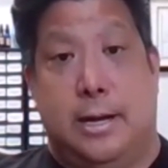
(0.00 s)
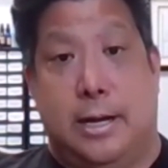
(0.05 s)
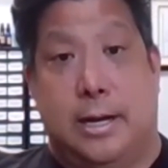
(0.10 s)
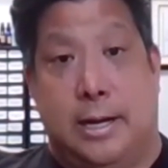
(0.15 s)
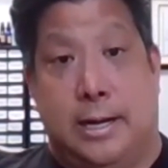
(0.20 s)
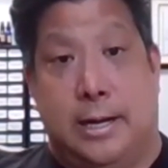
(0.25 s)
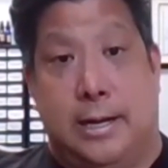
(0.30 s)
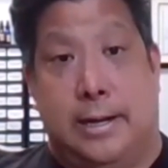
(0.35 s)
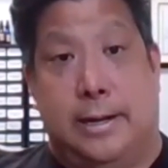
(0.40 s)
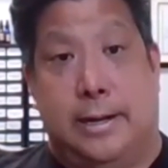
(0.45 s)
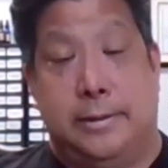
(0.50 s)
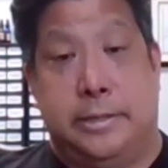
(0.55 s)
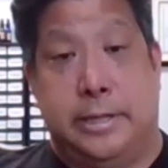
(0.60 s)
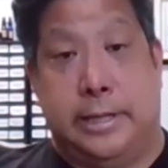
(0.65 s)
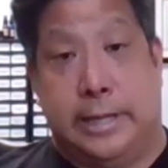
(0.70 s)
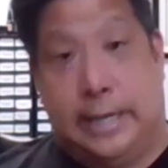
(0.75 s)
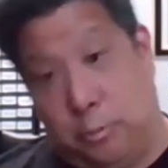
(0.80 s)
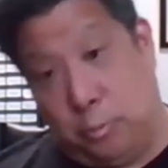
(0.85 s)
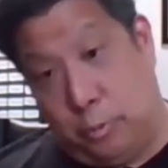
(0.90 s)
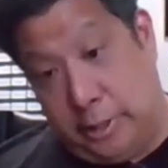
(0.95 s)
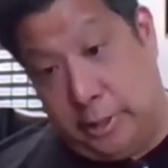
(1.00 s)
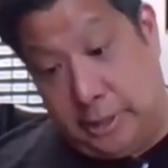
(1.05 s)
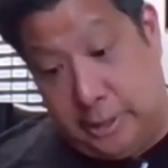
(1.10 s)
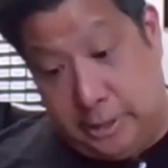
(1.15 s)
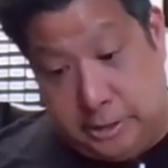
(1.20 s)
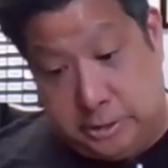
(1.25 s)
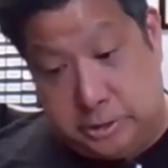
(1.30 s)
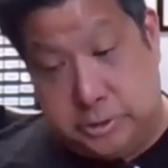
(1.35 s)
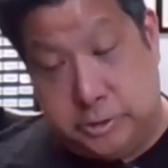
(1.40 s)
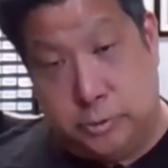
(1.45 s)
Then I went
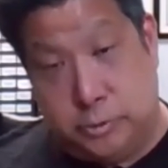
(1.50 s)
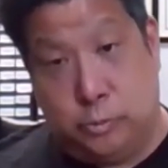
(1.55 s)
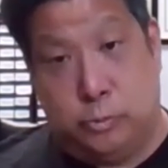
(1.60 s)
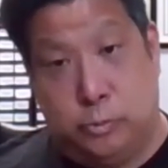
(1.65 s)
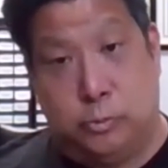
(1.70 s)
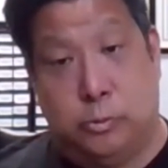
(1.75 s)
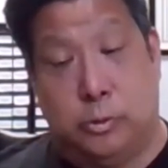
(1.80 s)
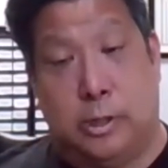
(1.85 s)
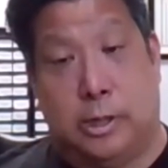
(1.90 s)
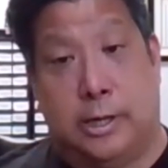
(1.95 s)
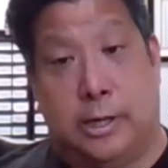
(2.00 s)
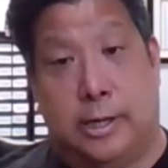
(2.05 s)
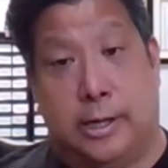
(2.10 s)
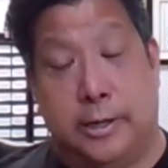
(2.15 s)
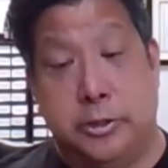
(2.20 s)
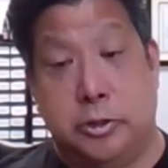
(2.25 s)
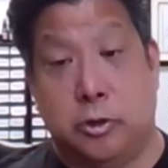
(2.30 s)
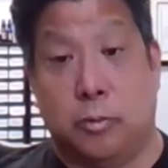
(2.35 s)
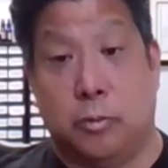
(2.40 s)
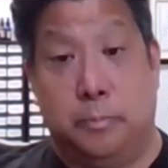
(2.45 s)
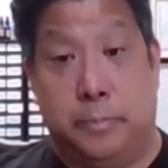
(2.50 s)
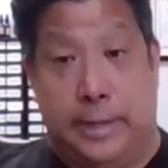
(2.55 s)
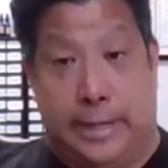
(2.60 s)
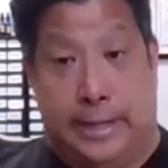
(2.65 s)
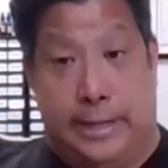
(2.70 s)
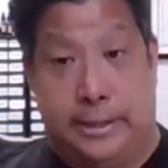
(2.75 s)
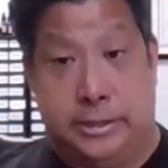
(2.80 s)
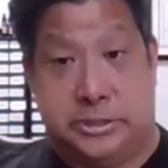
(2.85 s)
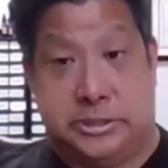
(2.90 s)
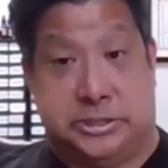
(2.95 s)
into your
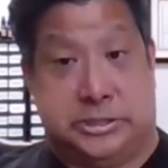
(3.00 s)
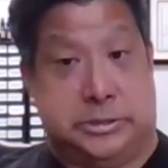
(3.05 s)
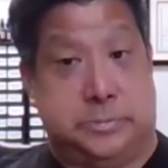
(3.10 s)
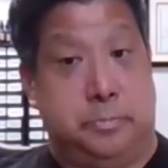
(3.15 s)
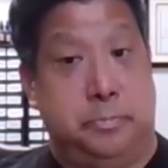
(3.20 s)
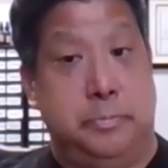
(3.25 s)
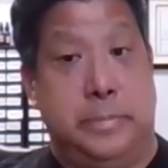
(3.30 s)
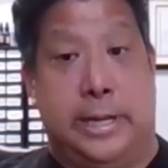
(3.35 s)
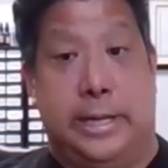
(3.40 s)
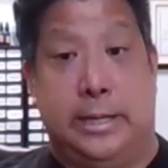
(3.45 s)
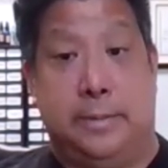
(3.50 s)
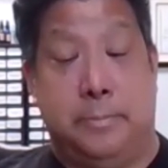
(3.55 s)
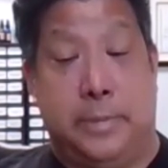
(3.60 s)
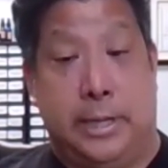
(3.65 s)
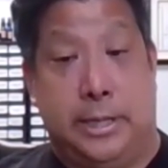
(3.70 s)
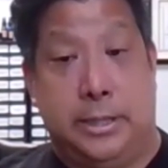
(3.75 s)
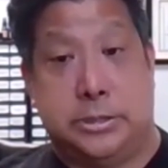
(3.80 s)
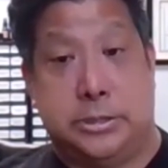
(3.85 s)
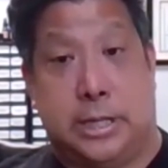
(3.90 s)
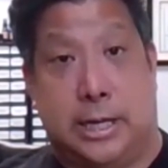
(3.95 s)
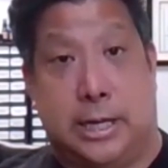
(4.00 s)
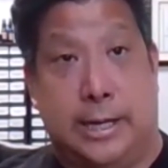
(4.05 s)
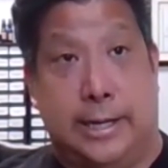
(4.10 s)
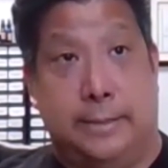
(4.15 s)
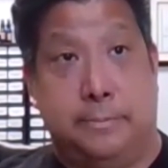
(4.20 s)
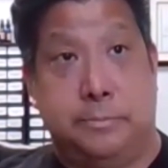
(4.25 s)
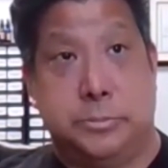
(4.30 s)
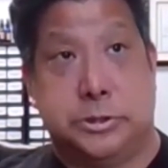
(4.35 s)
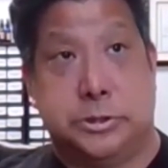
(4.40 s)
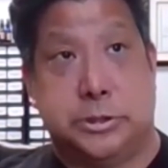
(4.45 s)
beds many, many
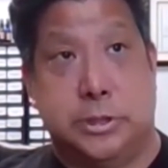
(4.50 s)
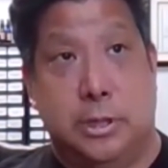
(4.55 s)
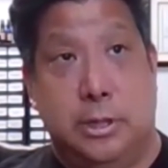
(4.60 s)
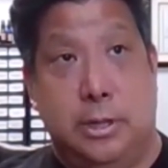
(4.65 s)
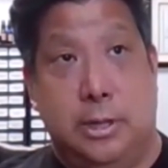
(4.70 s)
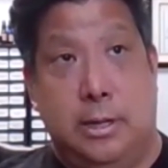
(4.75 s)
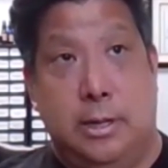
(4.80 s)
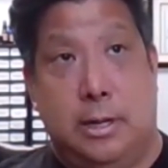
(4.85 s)
times.